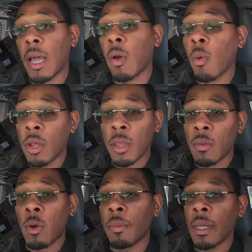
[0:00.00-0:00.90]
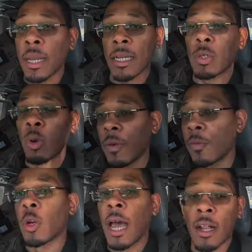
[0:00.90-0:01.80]
like one of them would be like
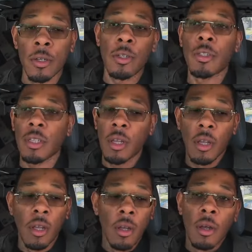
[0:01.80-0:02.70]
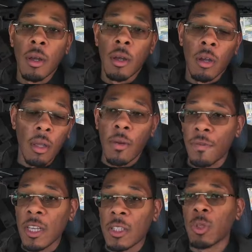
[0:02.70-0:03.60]
$24
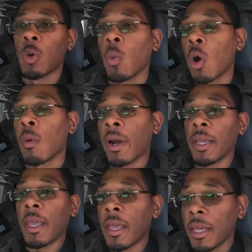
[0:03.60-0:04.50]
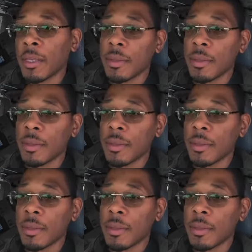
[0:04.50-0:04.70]
if this was a Walmart gig.